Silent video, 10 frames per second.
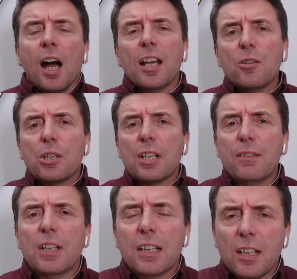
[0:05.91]
Hello, good
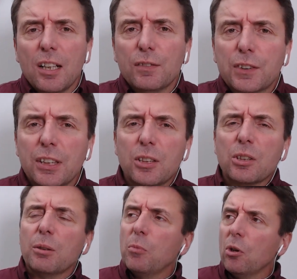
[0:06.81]
evening, good afternoon,
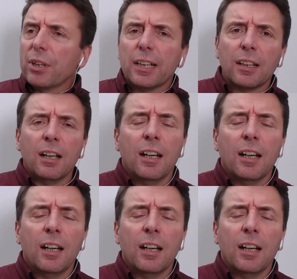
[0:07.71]
good morning,